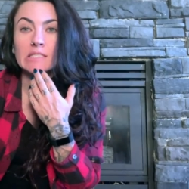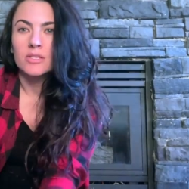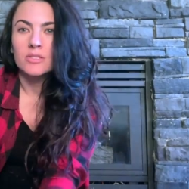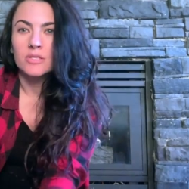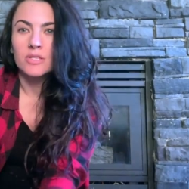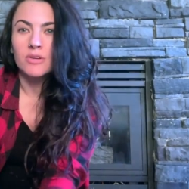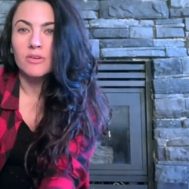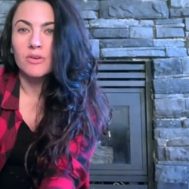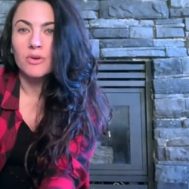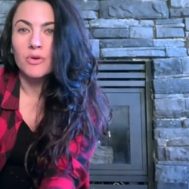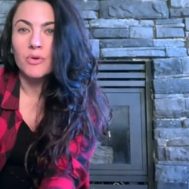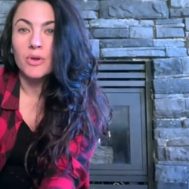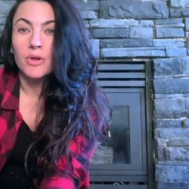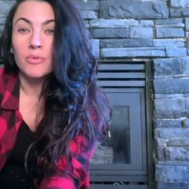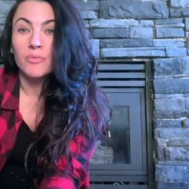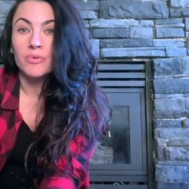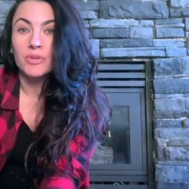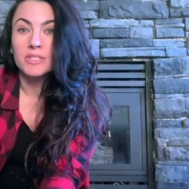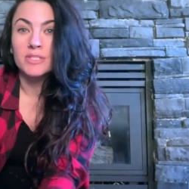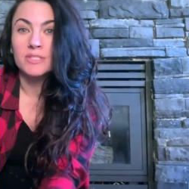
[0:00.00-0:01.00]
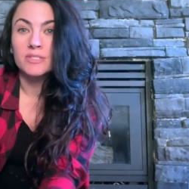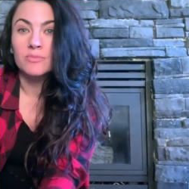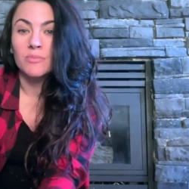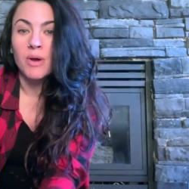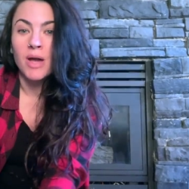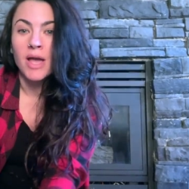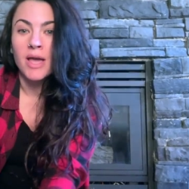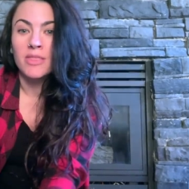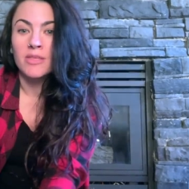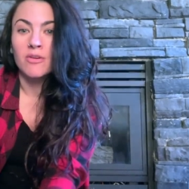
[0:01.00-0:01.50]
So here are quick reasons
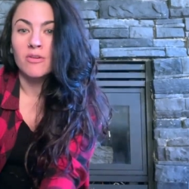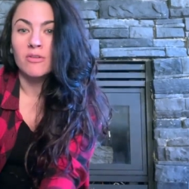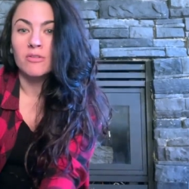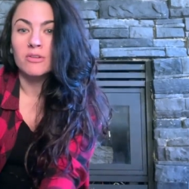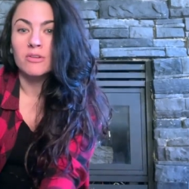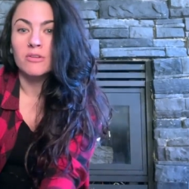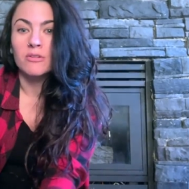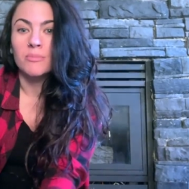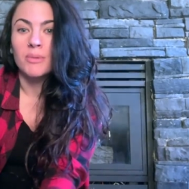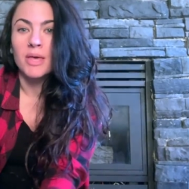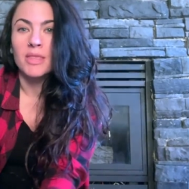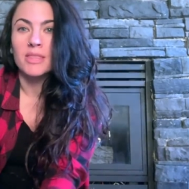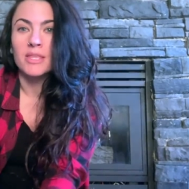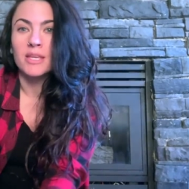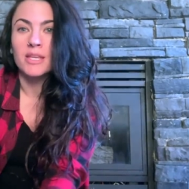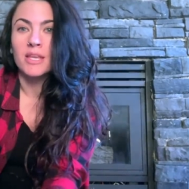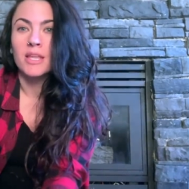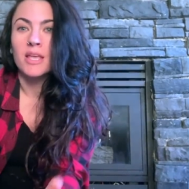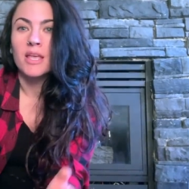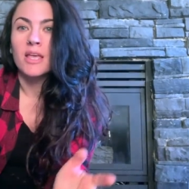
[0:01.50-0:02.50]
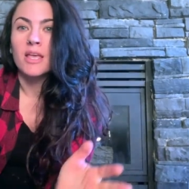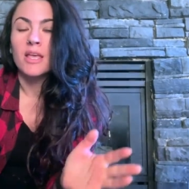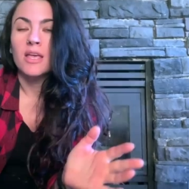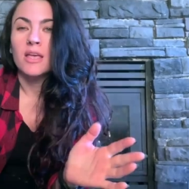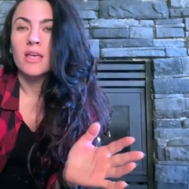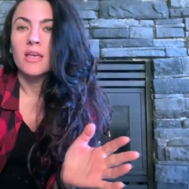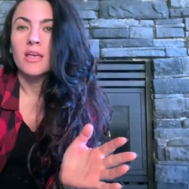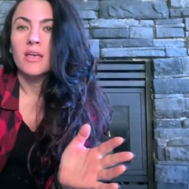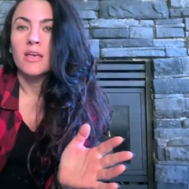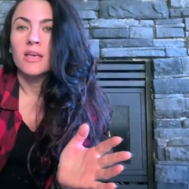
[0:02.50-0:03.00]
why the Curly Girl Method
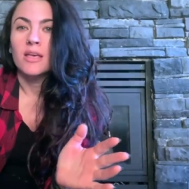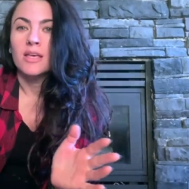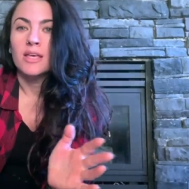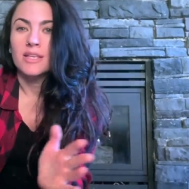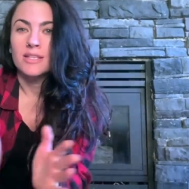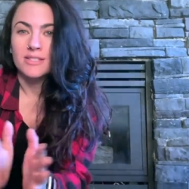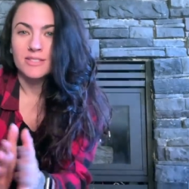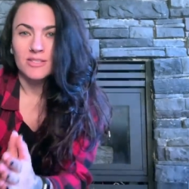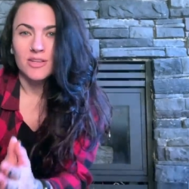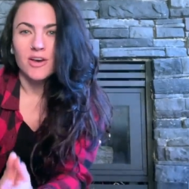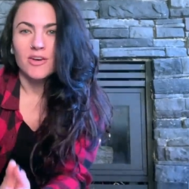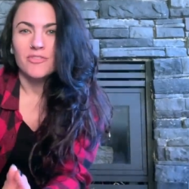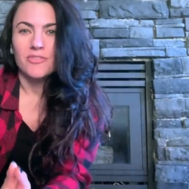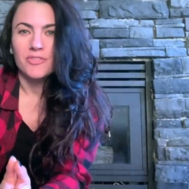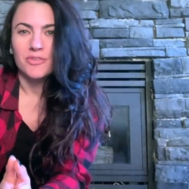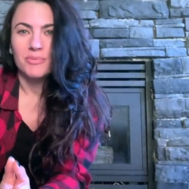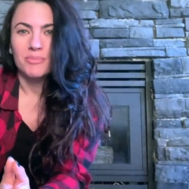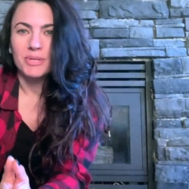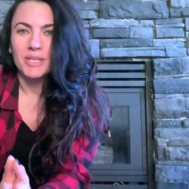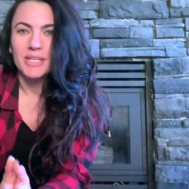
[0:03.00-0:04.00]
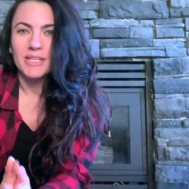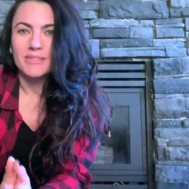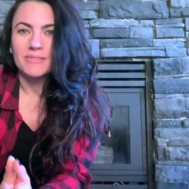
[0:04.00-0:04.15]
is not for me.